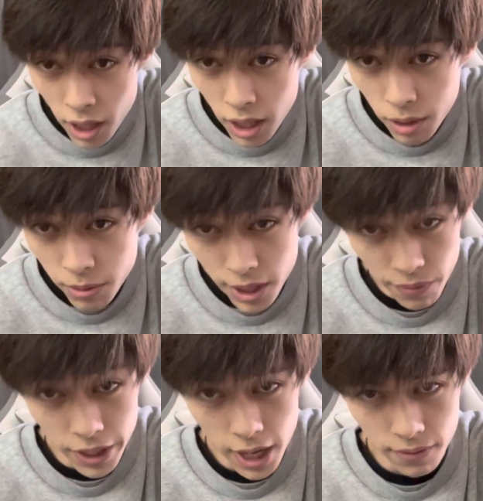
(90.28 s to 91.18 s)
We
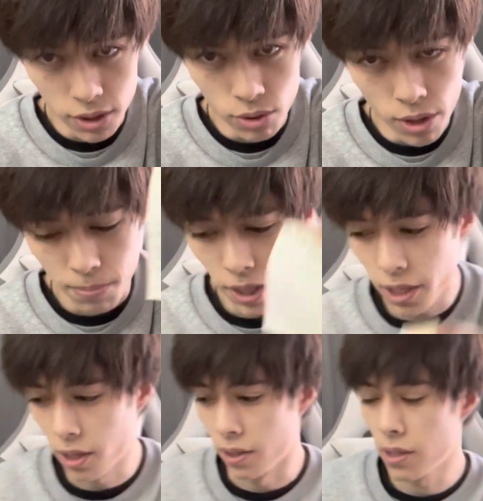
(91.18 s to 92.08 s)
definitely have to do that
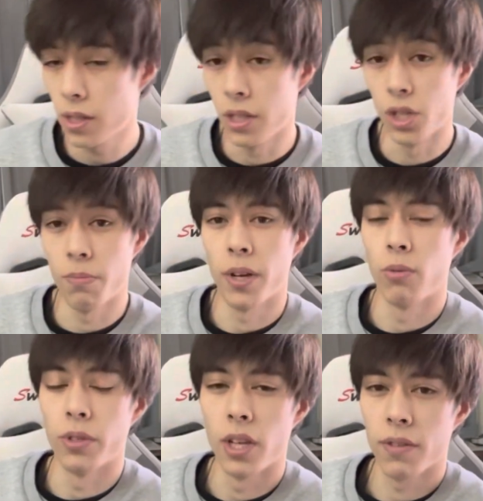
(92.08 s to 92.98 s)
because in Japan,
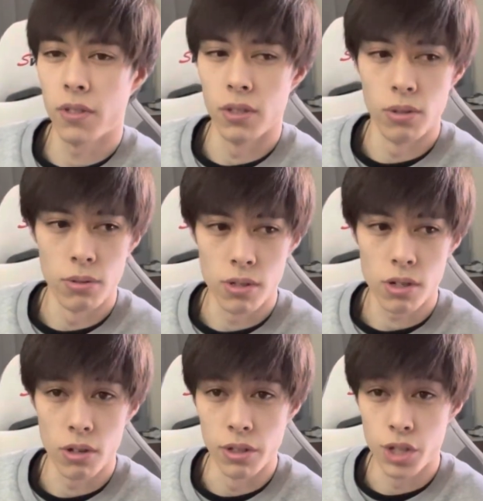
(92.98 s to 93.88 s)
what you have to do is
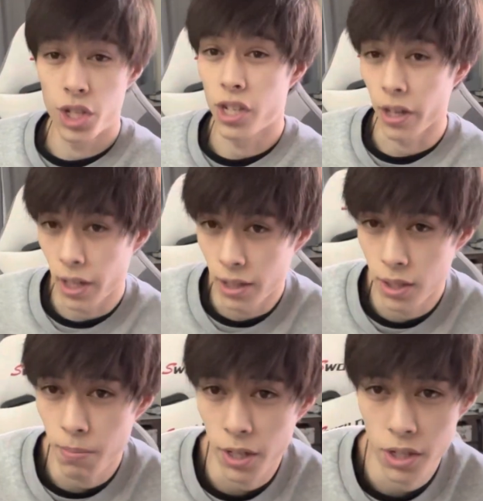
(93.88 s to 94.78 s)
called shake
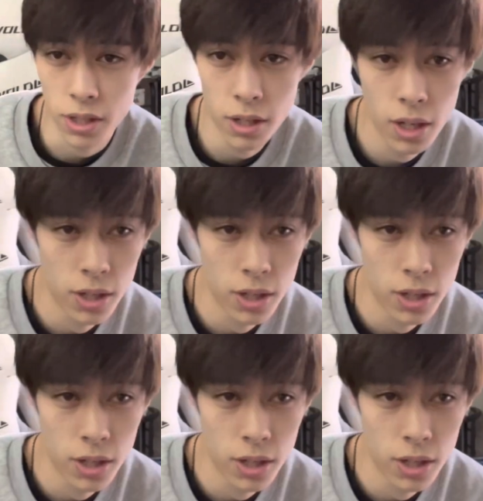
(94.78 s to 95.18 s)
inspection.